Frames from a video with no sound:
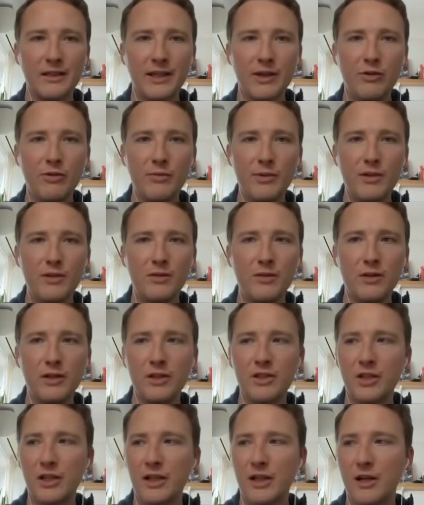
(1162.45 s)
it would be cool to
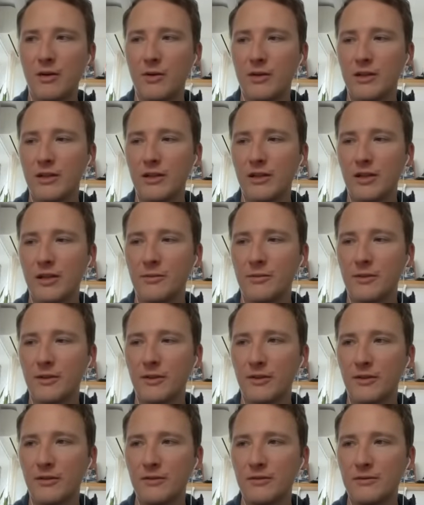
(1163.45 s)
check out what they're up
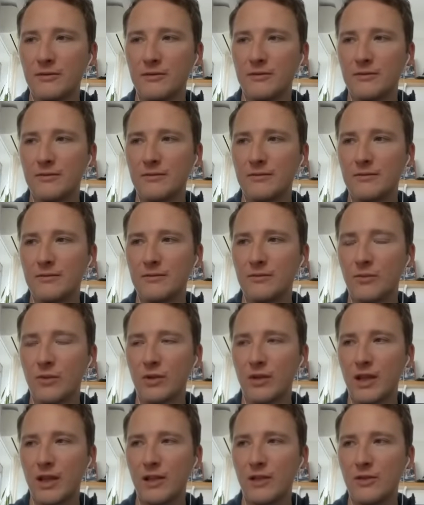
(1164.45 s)
to with
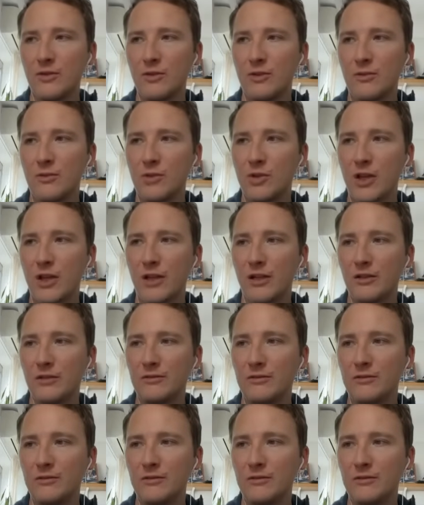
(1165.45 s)
that YouTube channel.